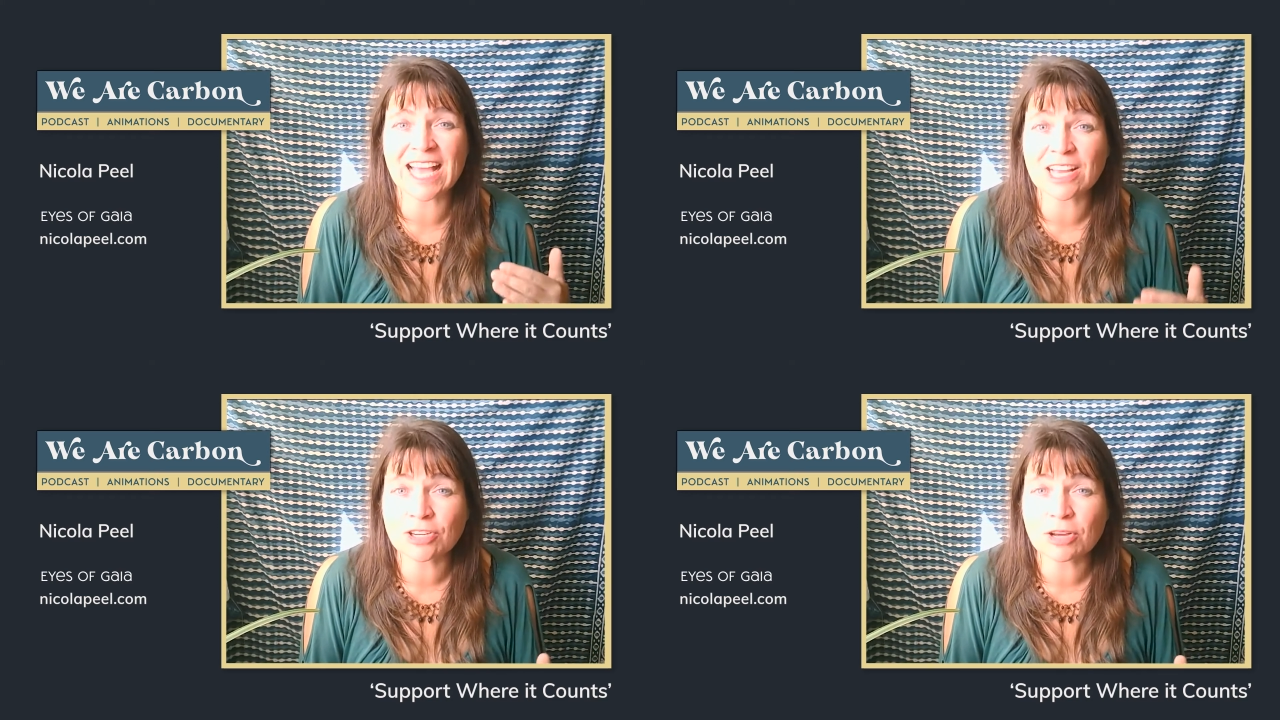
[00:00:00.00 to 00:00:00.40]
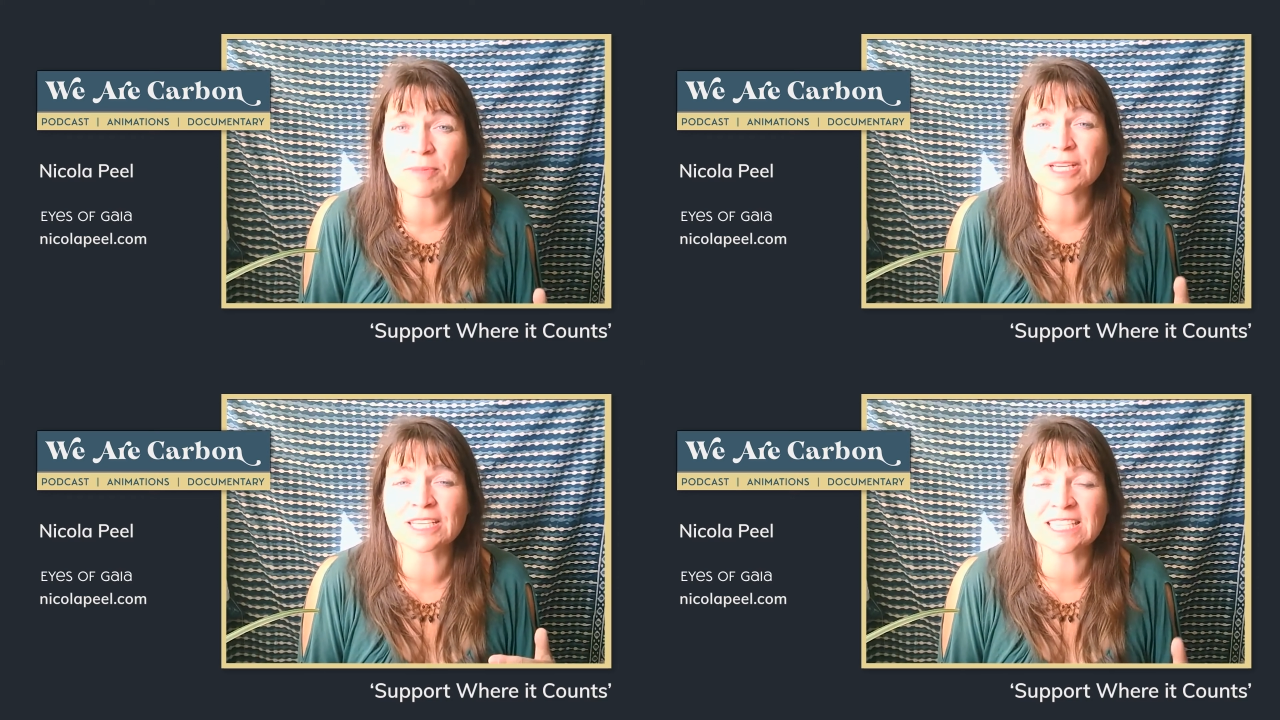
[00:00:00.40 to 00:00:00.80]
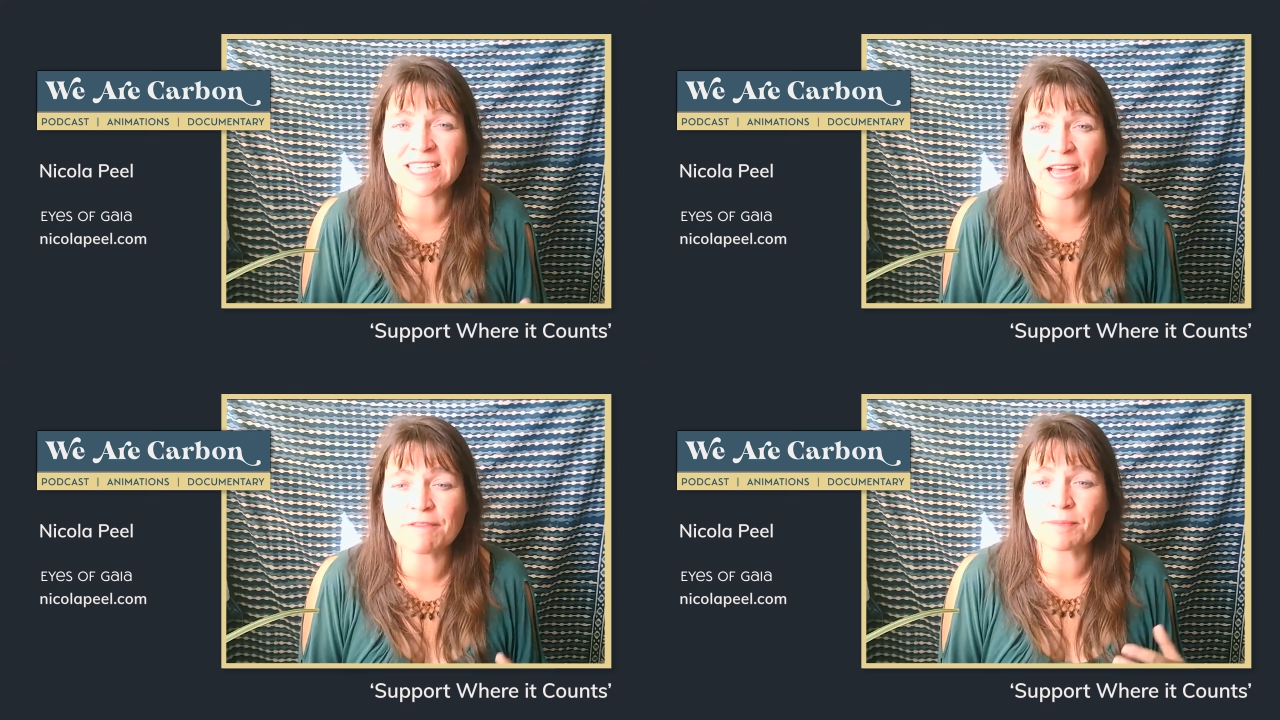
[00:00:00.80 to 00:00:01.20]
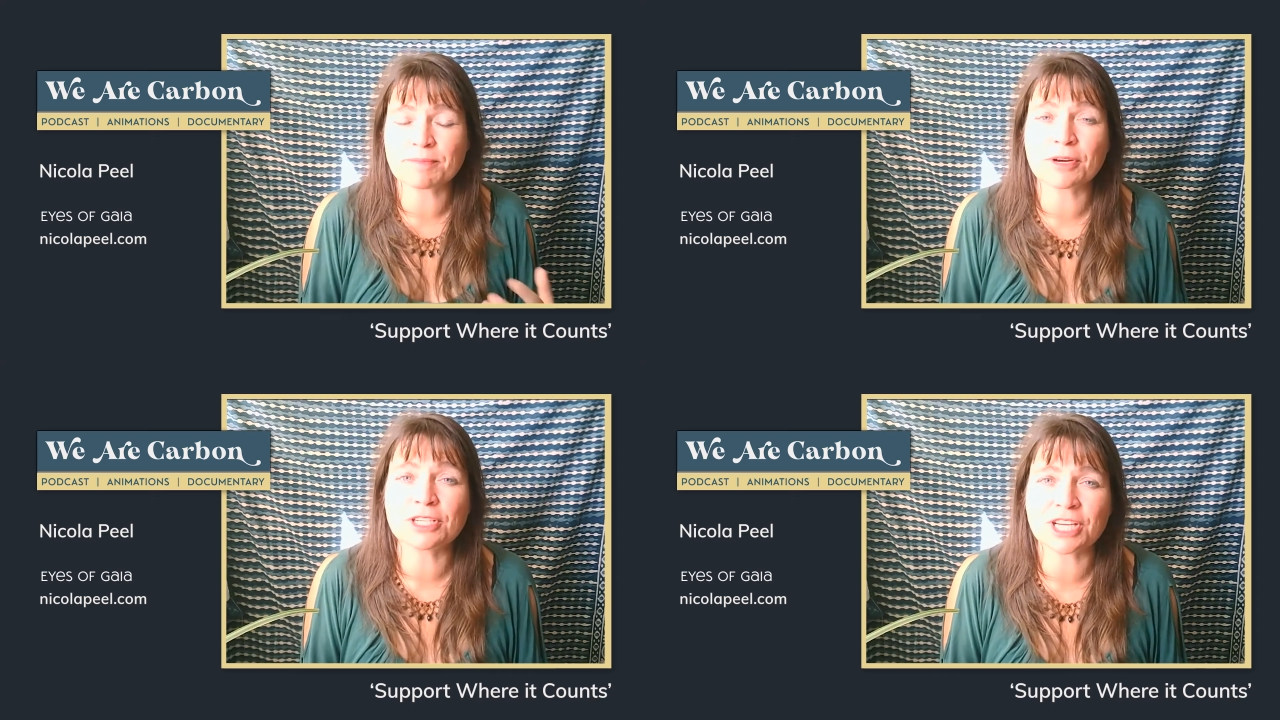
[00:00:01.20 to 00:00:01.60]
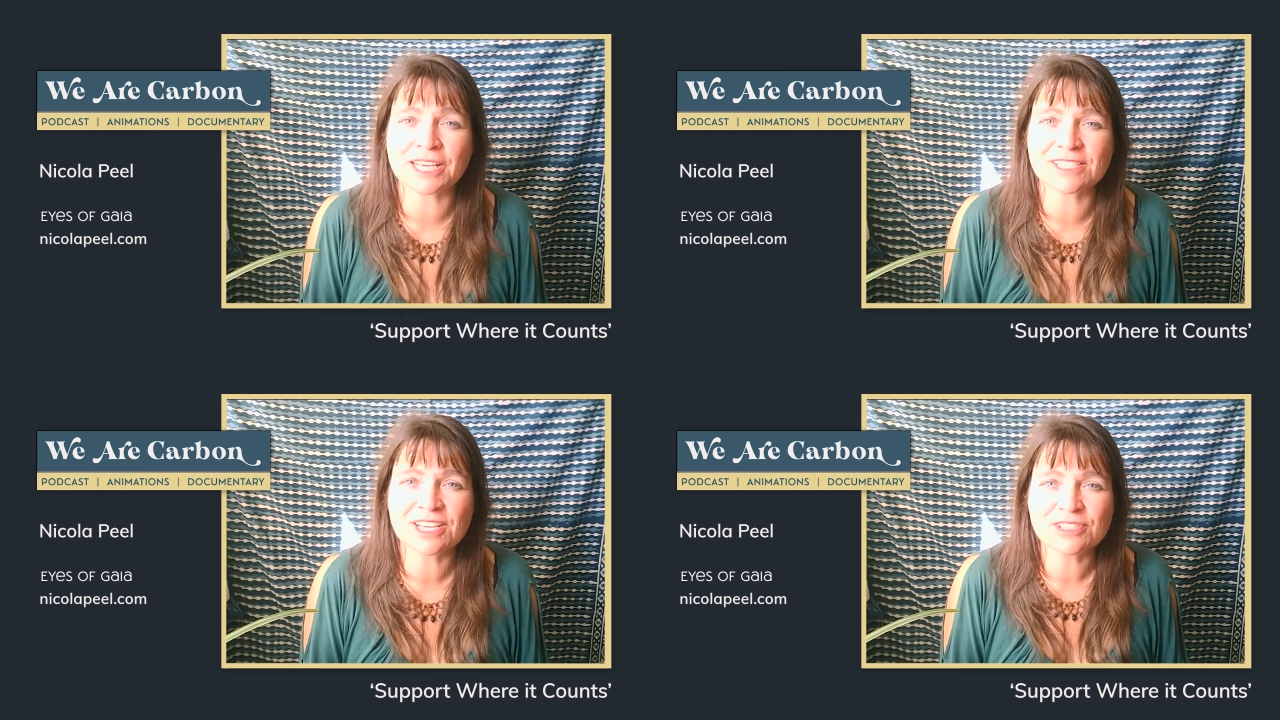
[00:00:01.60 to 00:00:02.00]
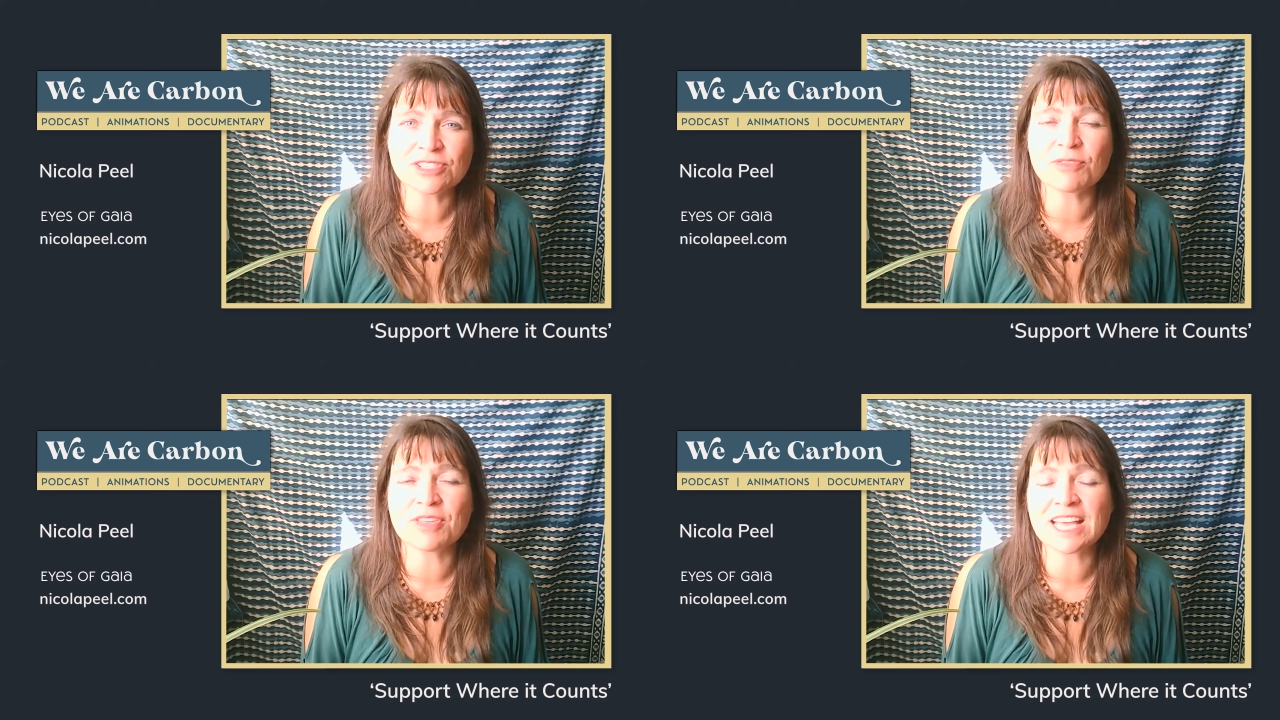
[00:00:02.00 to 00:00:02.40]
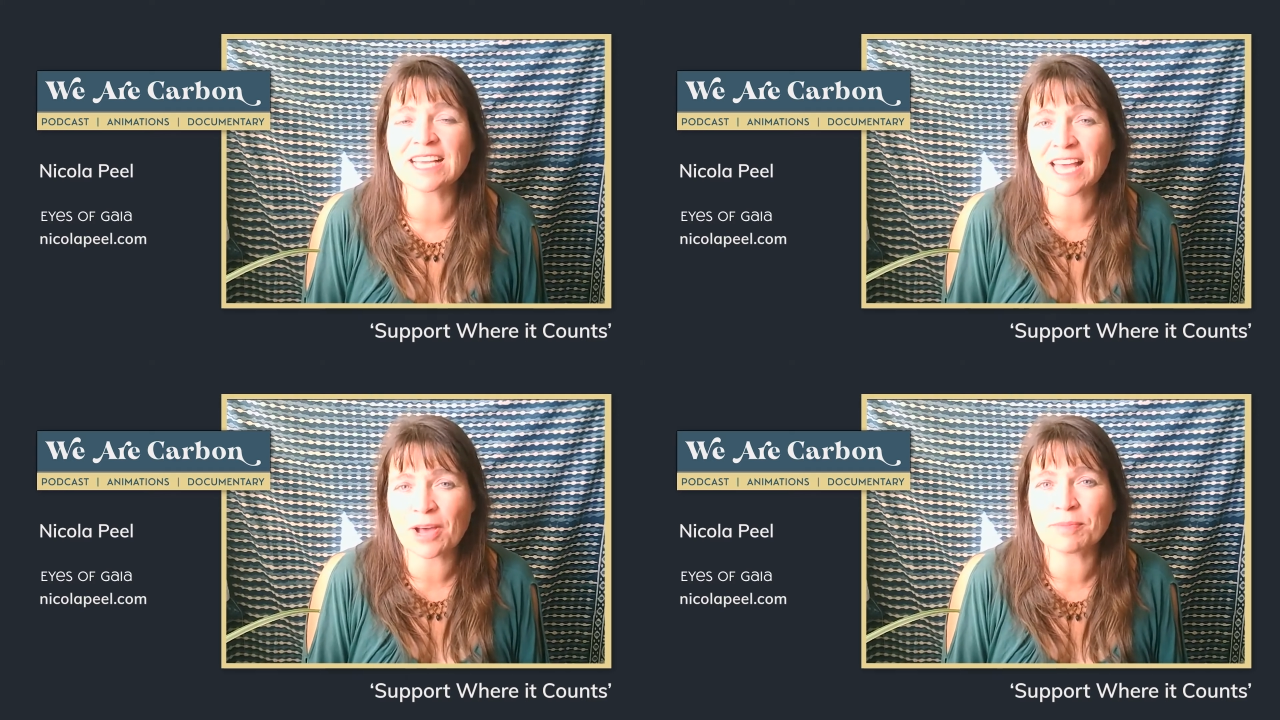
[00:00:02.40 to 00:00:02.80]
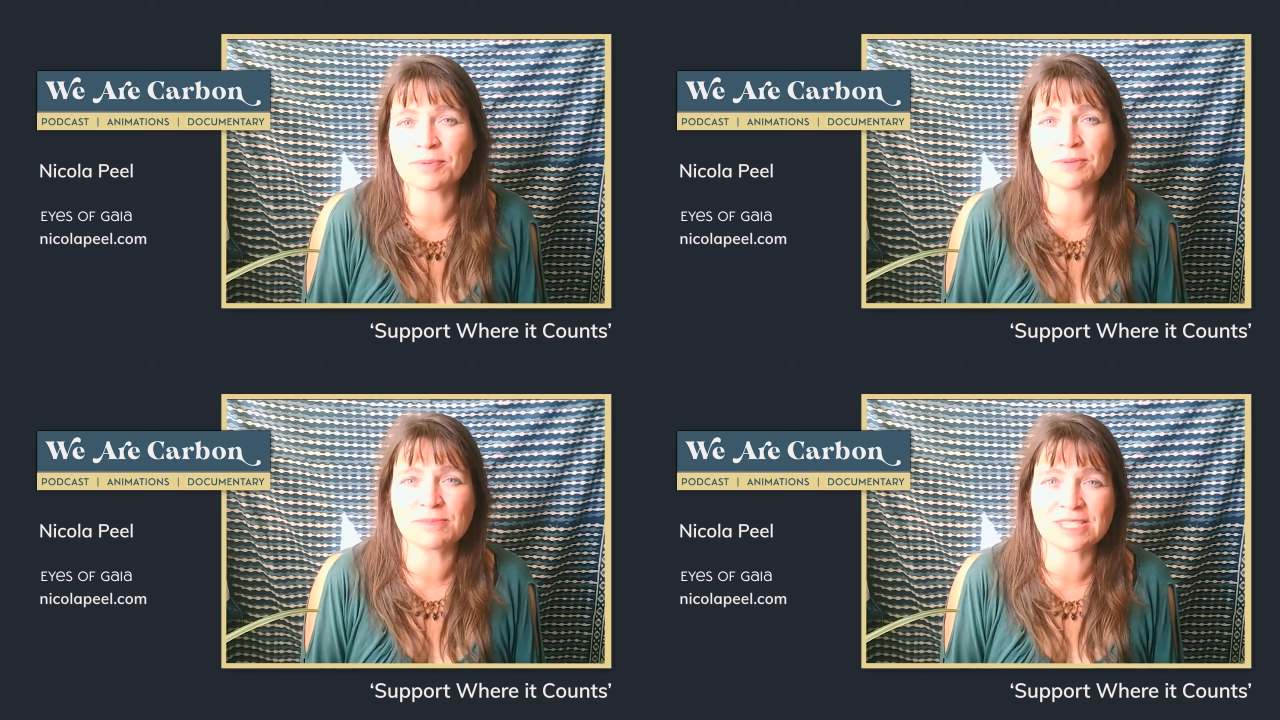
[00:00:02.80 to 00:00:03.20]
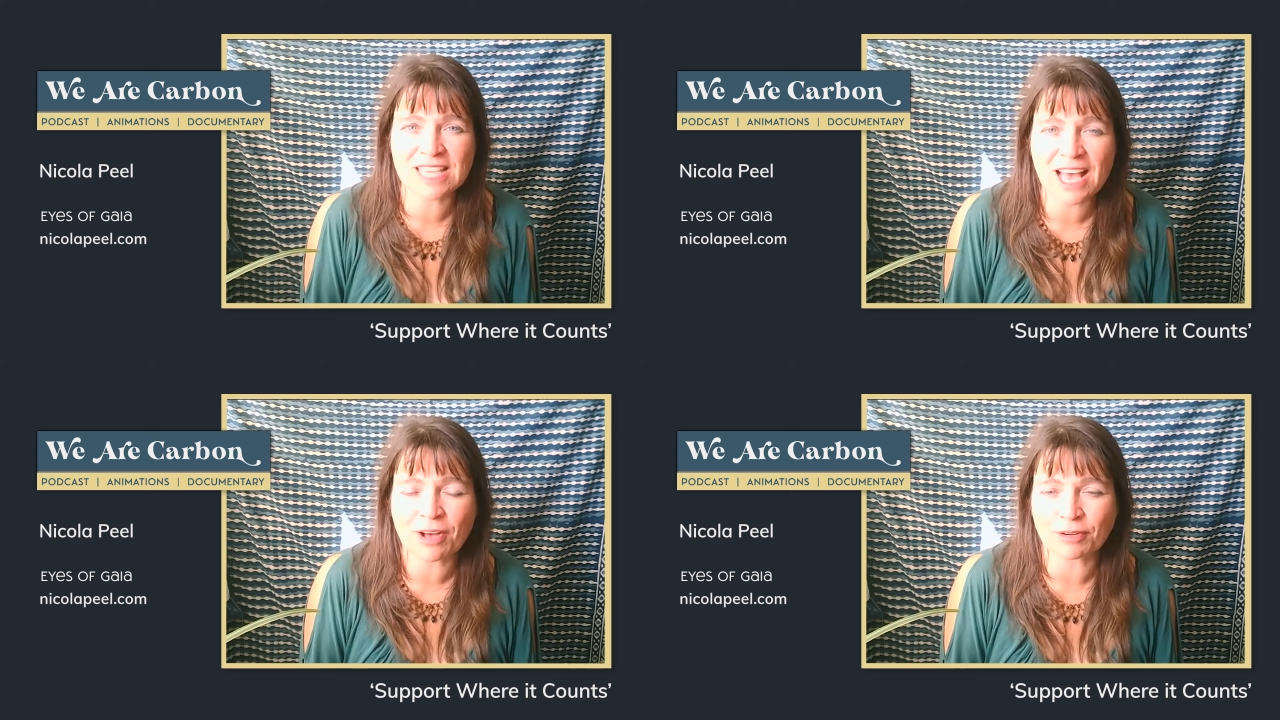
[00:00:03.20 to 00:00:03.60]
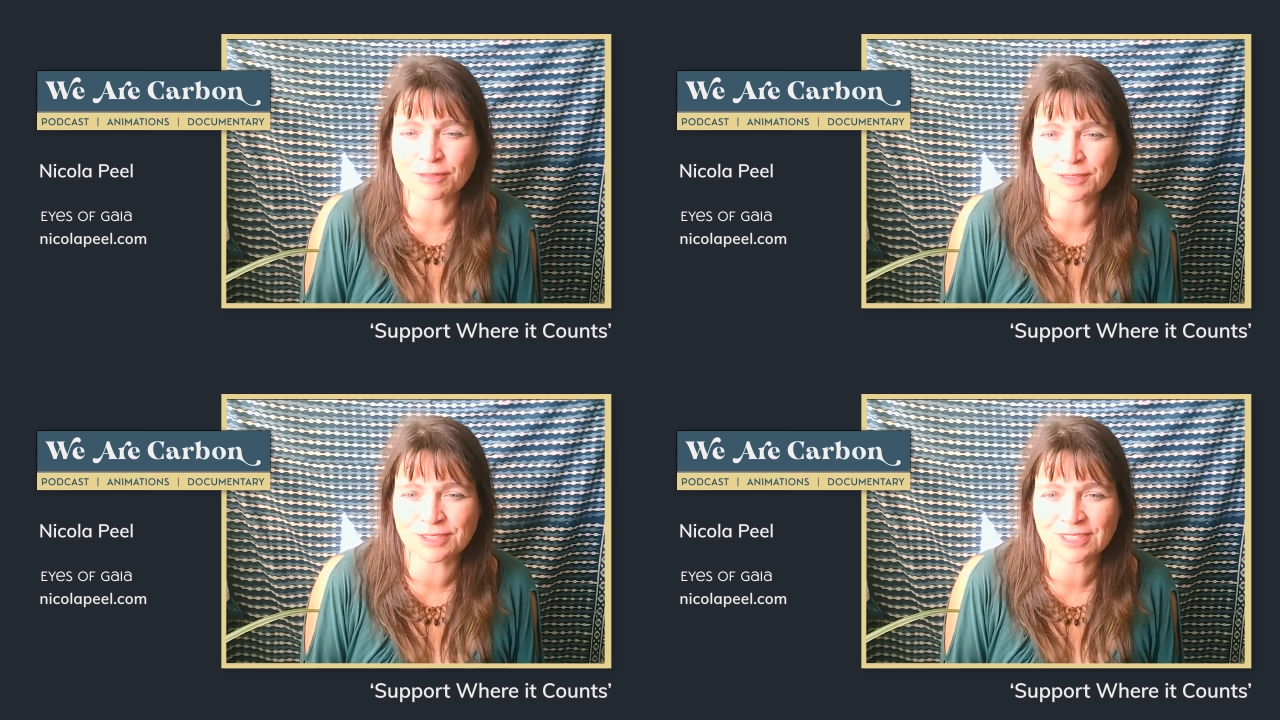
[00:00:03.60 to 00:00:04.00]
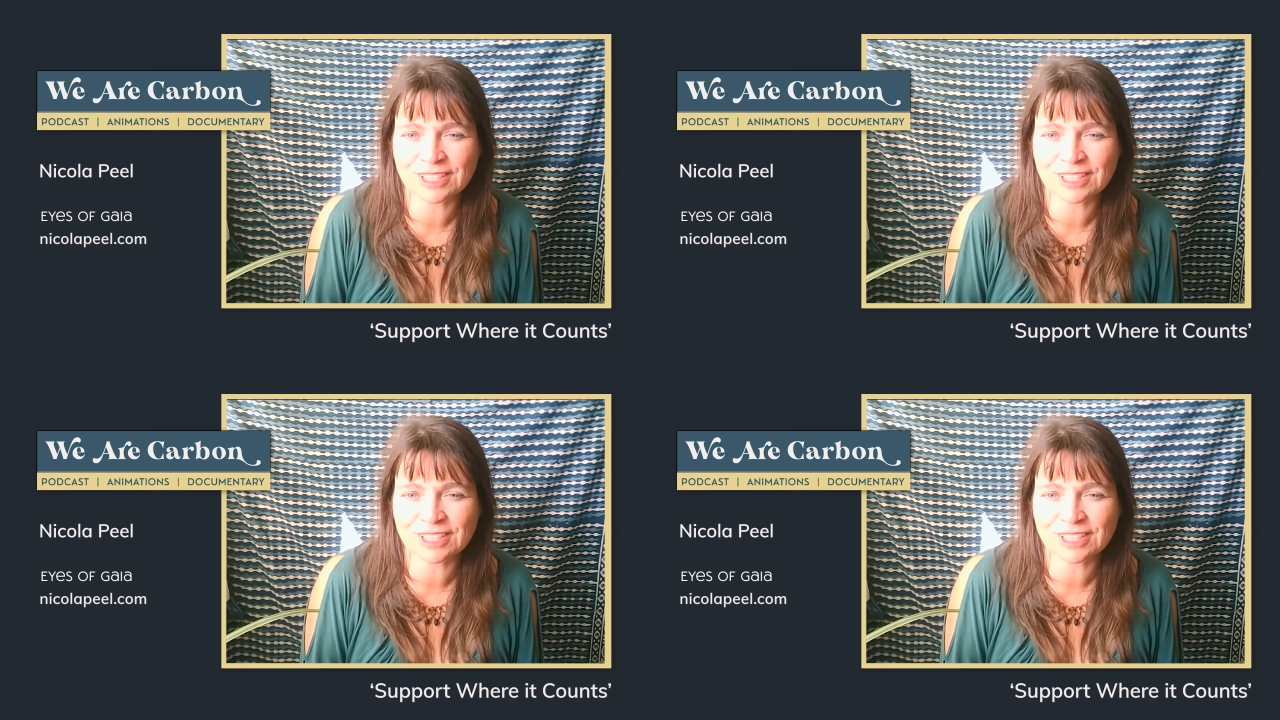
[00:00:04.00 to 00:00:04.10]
economically, to have the projects so they can help themselves,